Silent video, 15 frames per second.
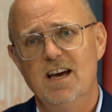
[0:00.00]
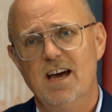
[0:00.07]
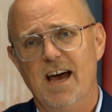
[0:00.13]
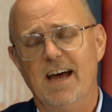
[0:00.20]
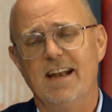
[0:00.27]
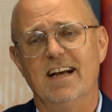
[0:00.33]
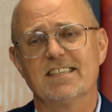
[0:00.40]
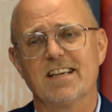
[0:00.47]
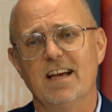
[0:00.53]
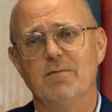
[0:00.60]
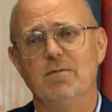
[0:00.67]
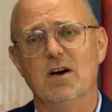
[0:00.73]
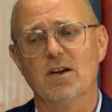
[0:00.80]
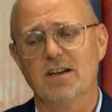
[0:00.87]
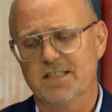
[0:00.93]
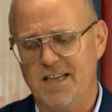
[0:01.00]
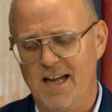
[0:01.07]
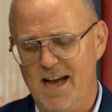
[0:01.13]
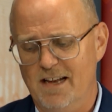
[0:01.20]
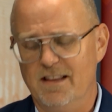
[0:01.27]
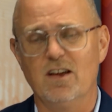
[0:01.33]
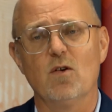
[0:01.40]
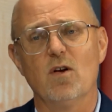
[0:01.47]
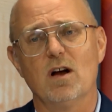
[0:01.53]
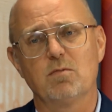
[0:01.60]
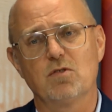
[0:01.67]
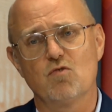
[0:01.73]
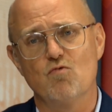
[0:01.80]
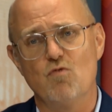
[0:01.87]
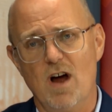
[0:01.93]
And as I understand, there are
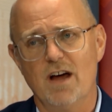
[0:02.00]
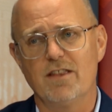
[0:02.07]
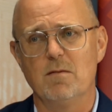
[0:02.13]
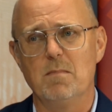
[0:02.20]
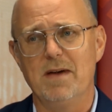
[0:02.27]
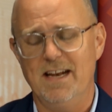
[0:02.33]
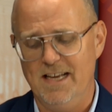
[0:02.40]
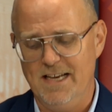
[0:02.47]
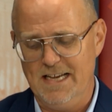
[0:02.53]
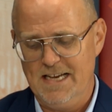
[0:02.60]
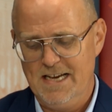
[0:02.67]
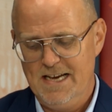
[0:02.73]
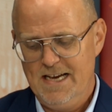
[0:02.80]
rather many